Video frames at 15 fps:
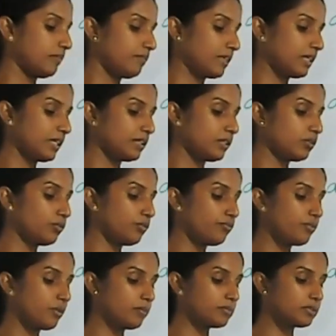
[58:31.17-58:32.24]
What are the two
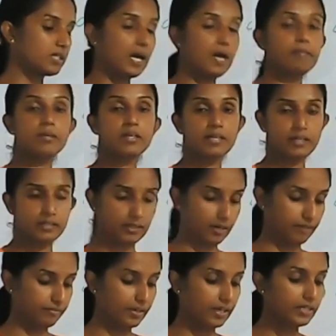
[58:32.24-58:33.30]
forms, diamond and
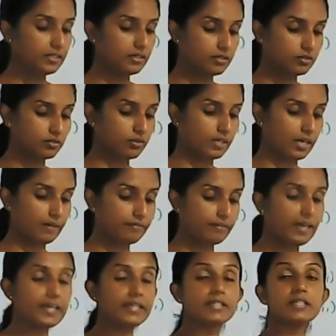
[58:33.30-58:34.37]
graphite? So
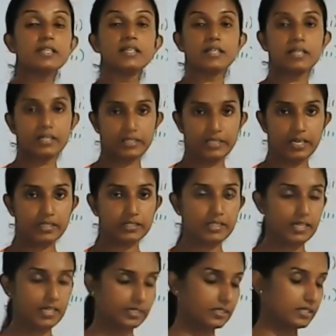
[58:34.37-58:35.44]
graphite conduct
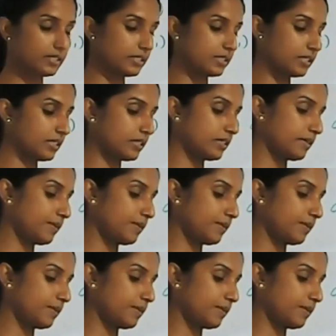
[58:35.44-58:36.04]
electricity.